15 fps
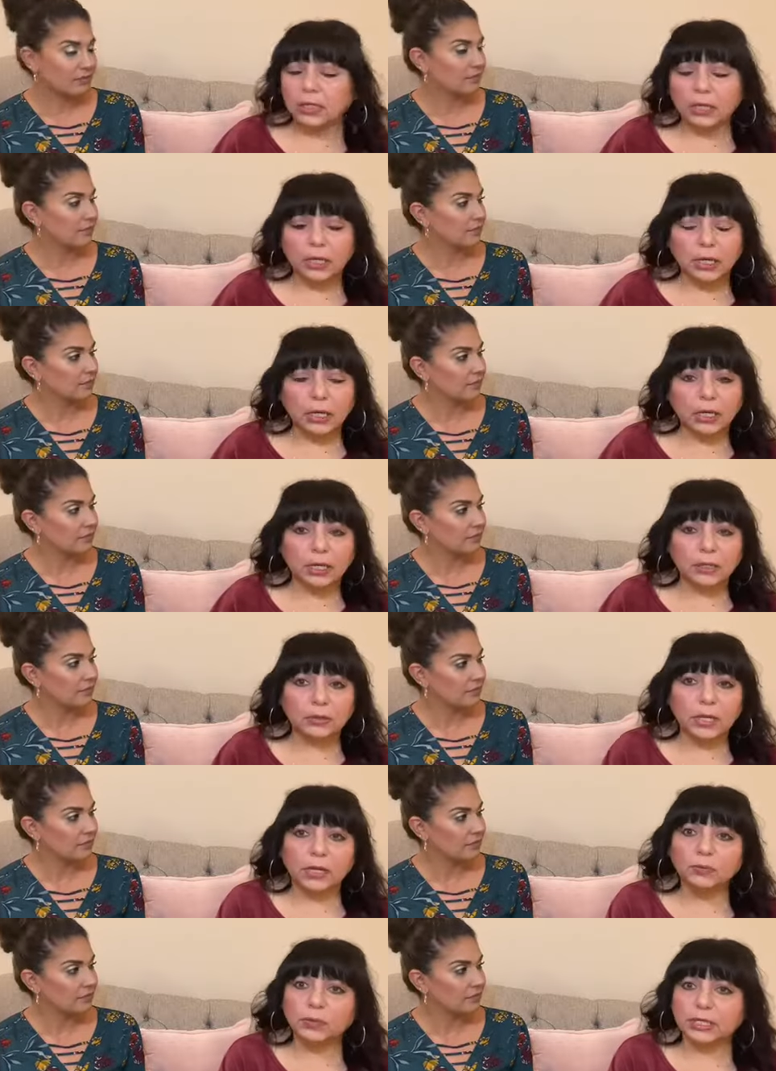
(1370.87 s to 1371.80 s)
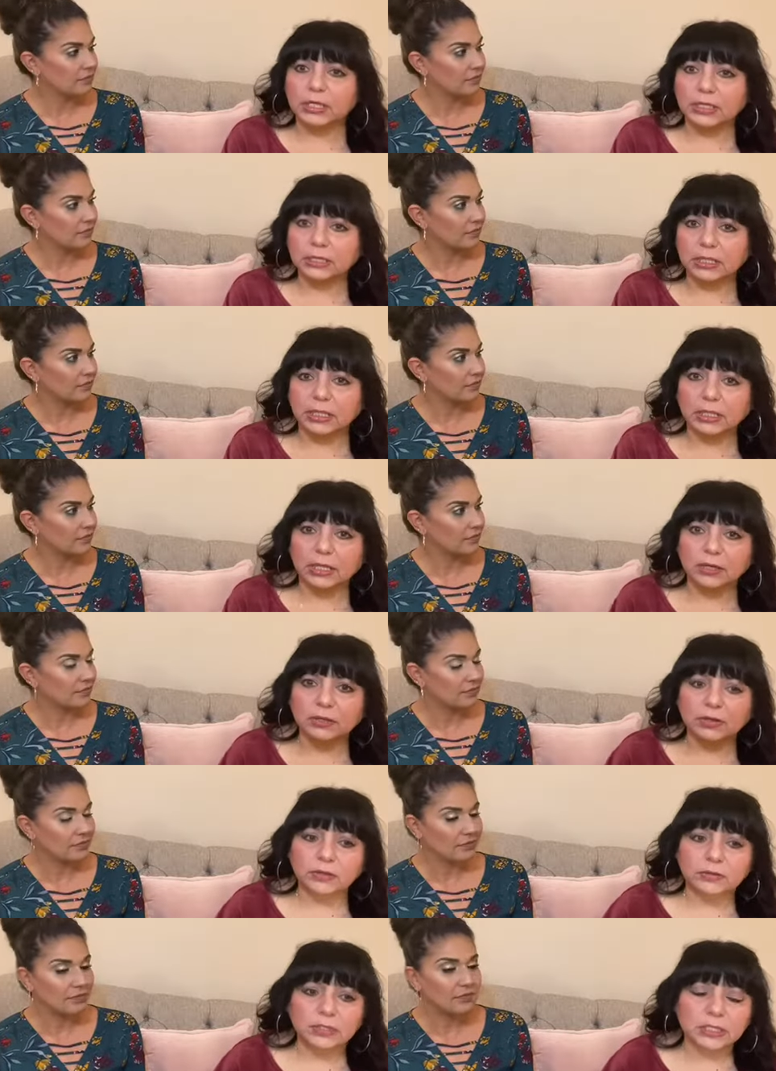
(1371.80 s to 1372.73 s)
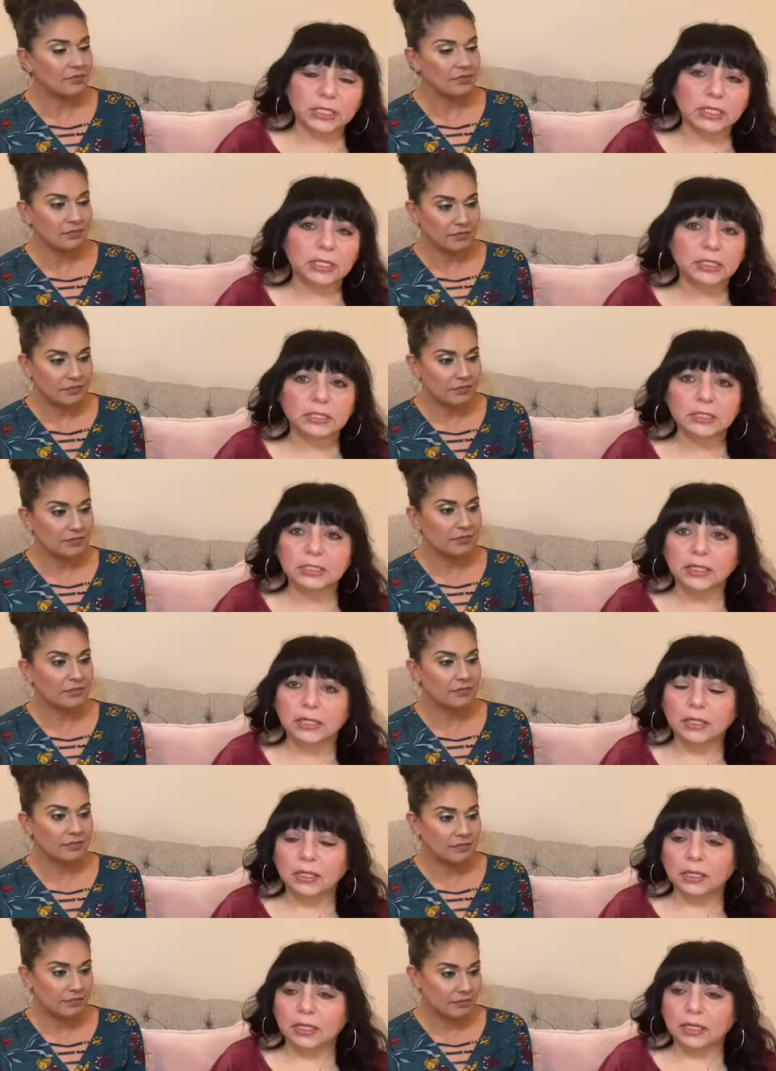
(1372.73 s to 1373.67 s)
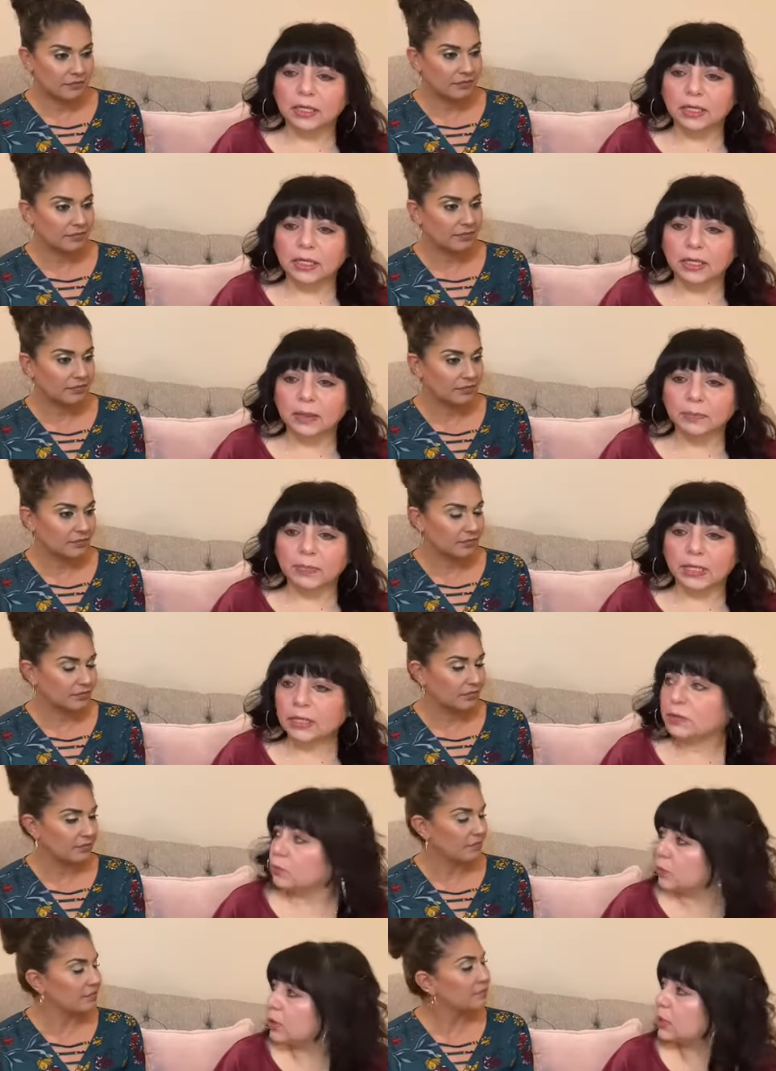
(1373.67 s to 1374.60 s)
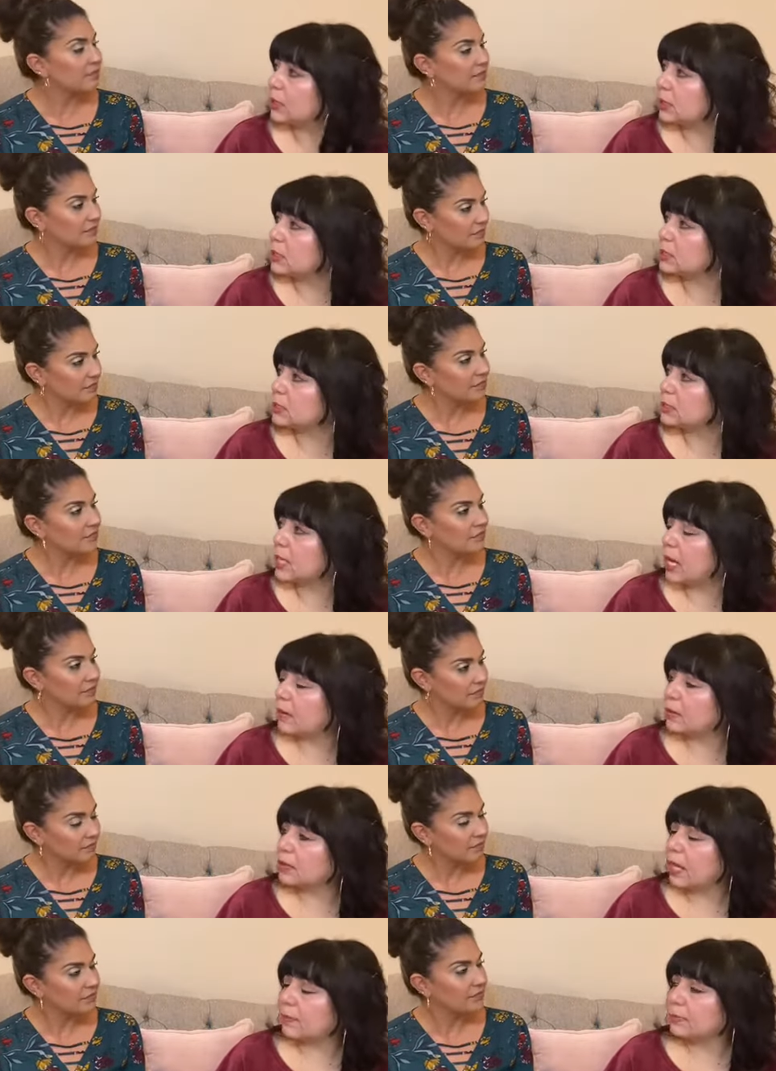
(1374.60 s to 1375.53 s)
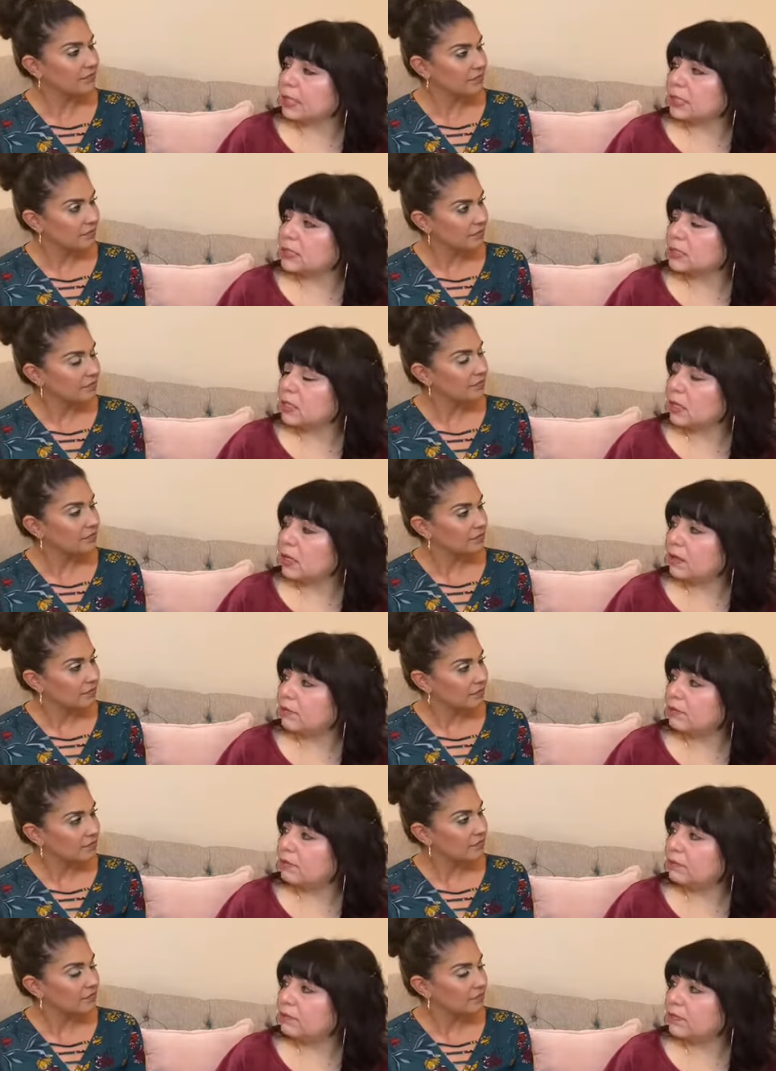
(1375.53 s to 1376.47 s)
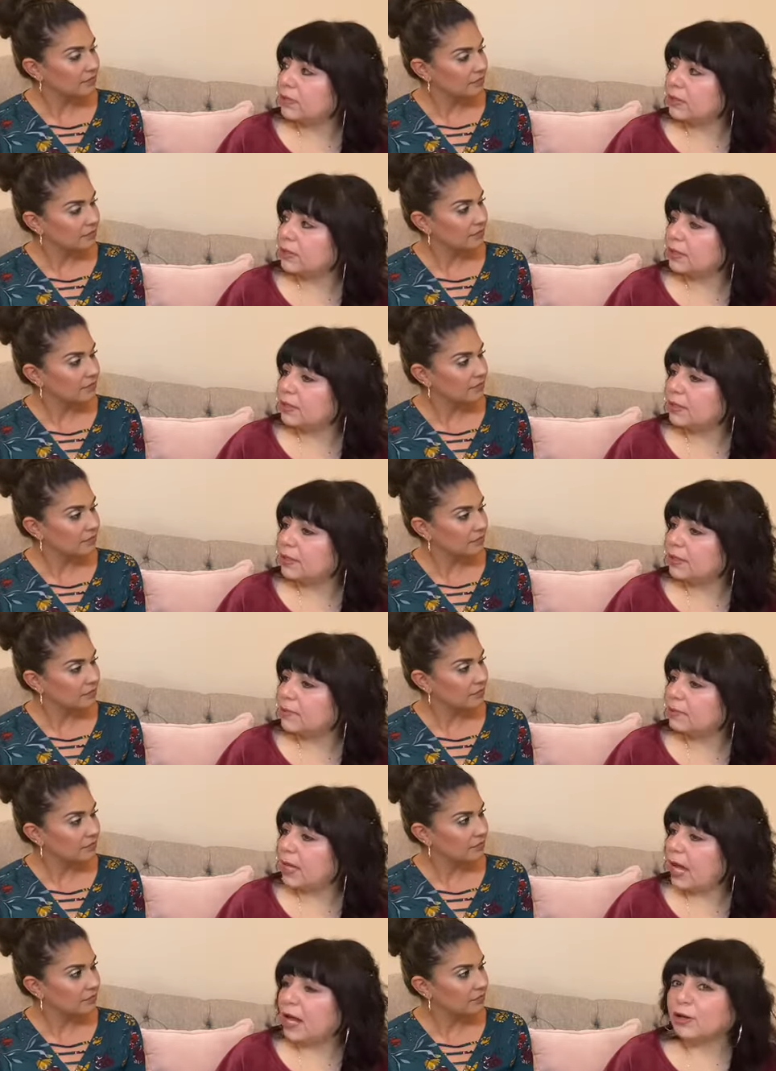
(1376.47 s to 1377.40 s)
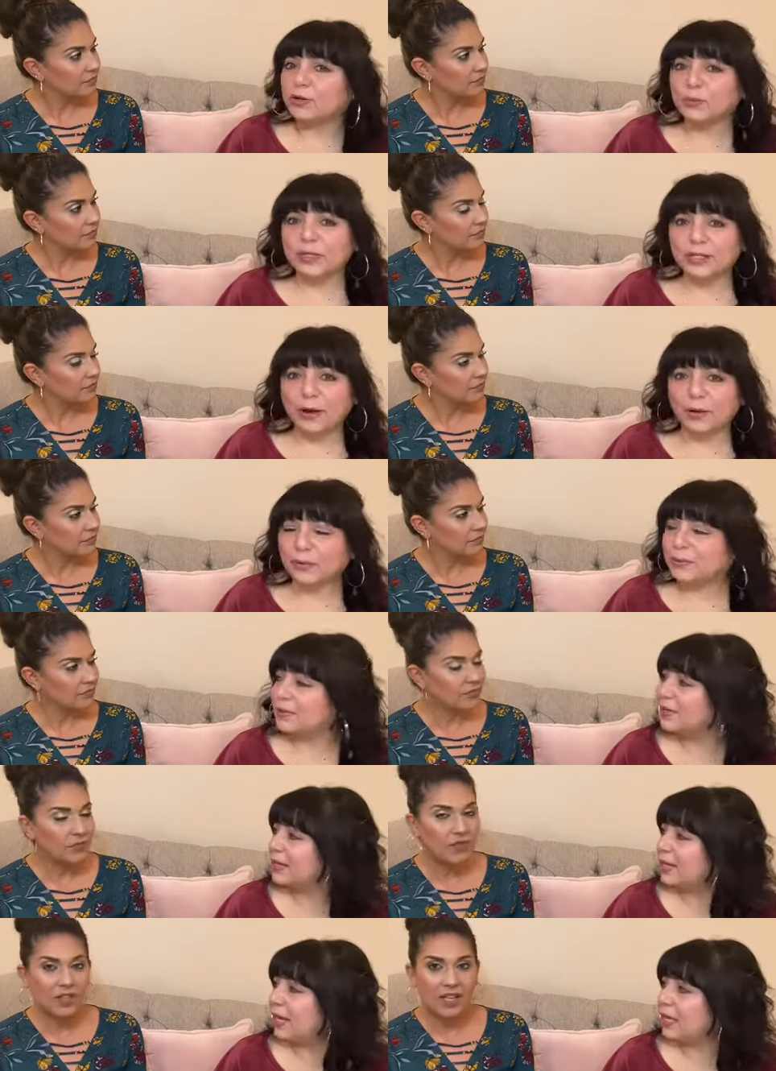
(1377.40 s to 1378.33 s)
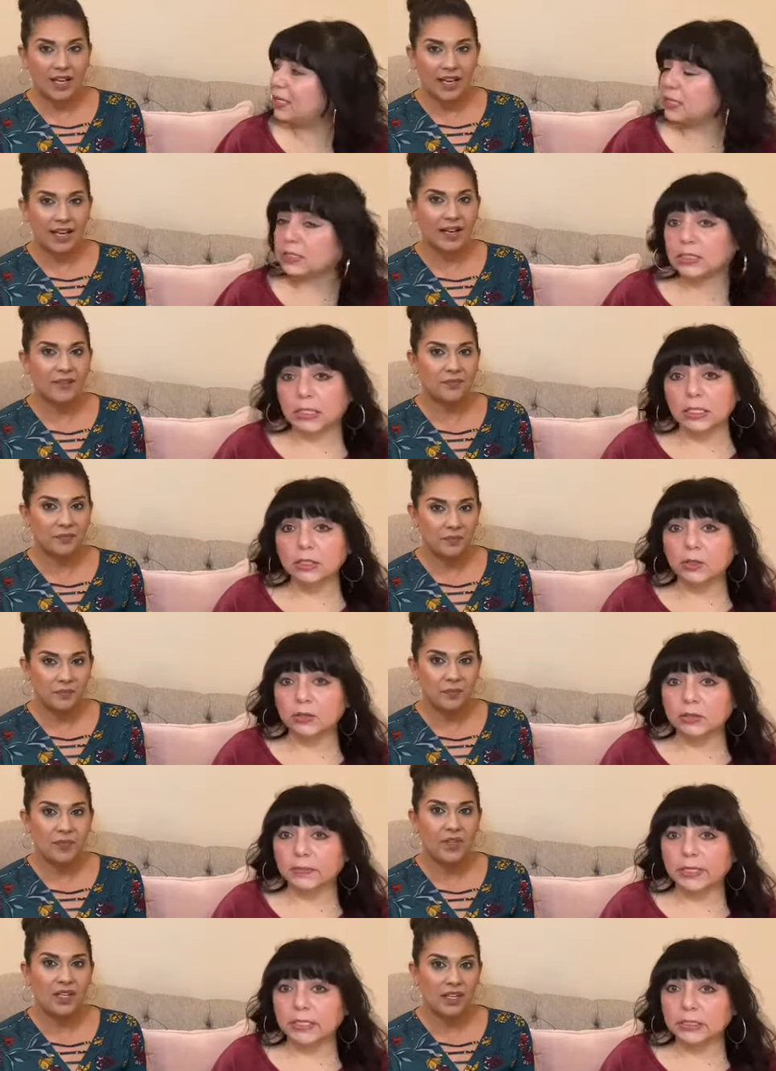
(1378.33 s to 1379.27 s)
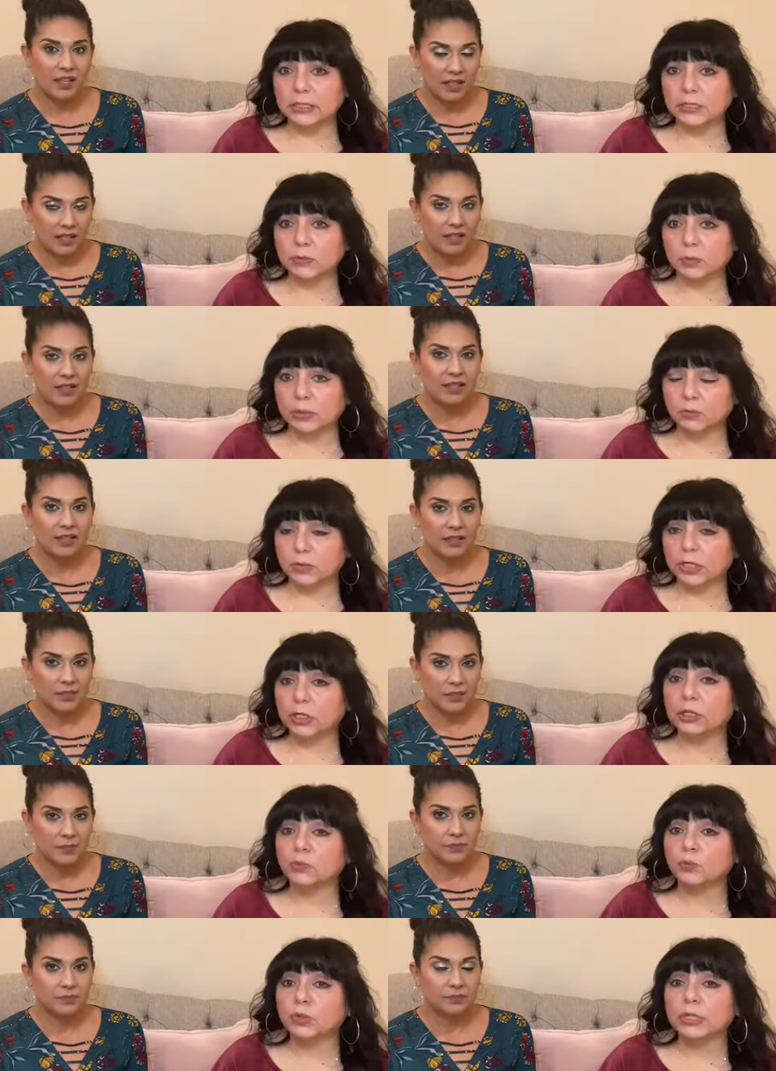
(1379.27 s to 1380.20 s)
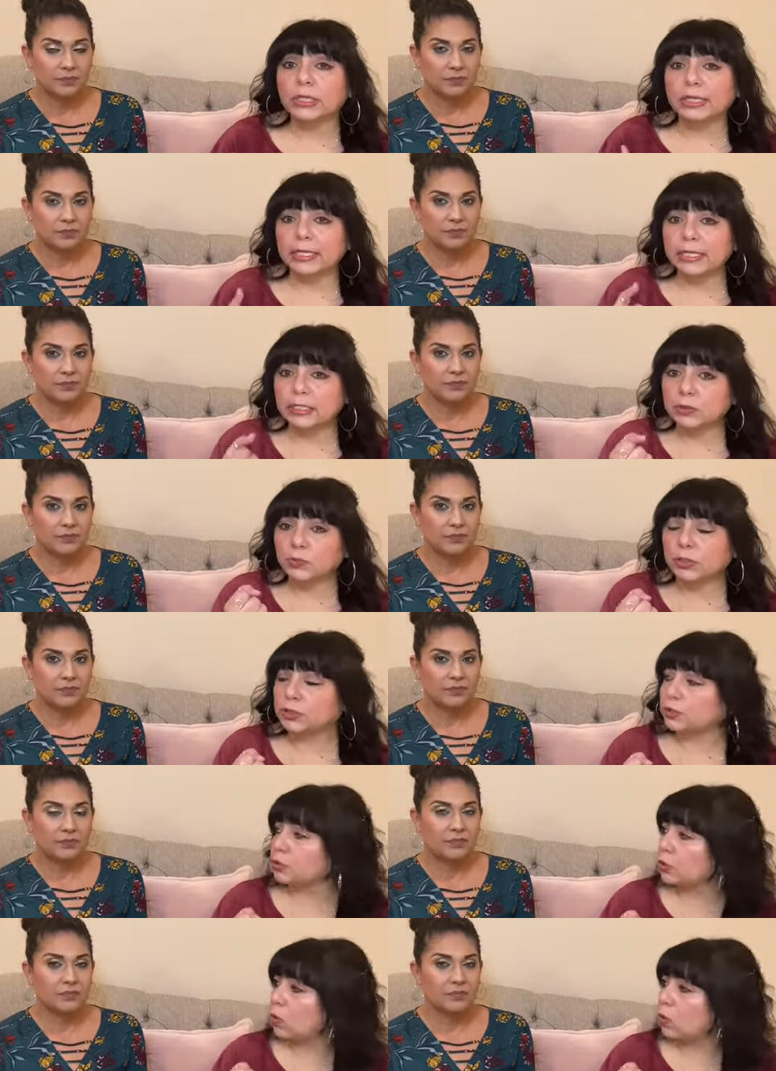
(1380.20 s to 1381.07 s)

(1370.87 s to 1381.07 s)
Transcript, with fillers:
Speaker 1: and and we can declare those things mm-hmm. but it really is mm-hmm. that that place of um, how do we know and yeah. it's in those places when we can release what you're